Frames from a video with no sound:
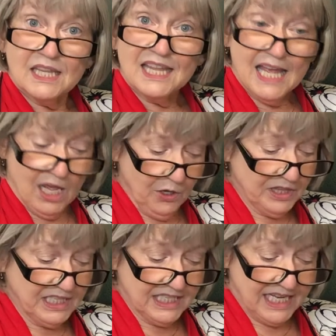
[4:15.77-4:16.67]
The
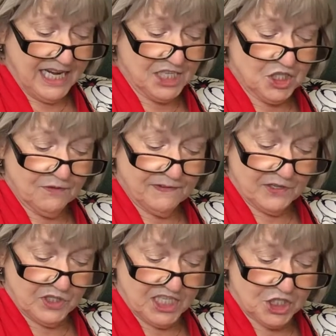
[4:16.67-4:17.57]
Health in Aging
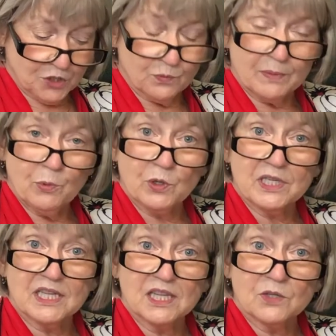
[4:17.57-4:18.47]
Foundation
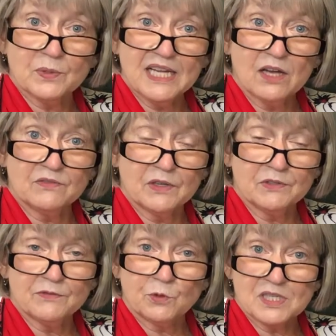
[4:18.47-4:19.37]
reported that 3 out of
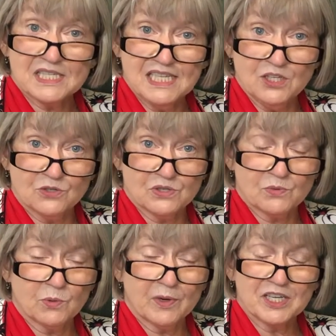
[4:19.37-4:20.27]
every 4 seniors
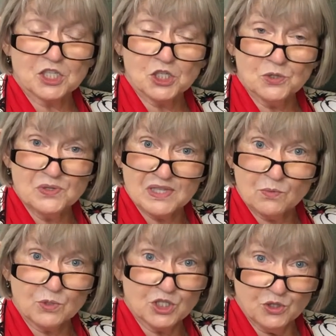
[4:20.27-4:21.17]
were wearing shoes that
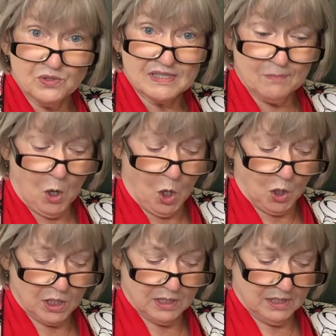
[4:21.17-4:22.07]
were too
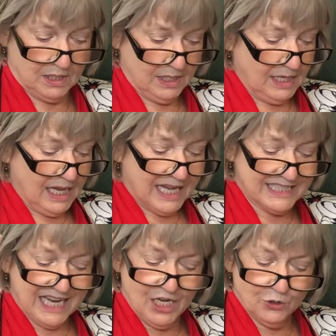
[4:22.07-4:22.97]
small. A
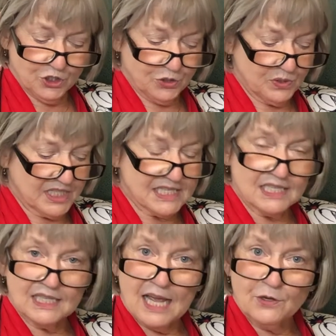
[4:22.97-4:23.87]
tighter shoe doesn't
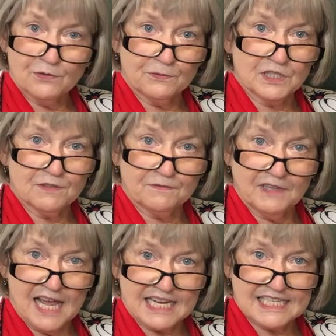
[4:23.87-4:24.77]
allow your foot to
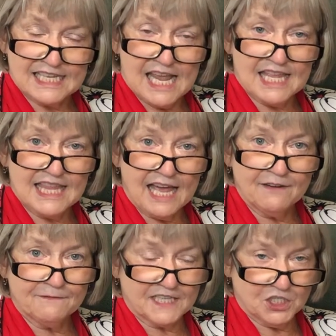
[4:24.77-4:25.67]
flex, and that
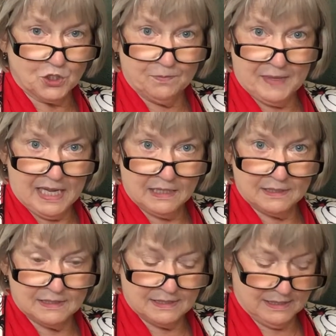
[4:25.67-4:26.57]
affects your
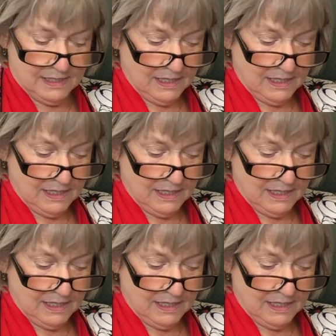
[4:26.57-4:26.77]
balance.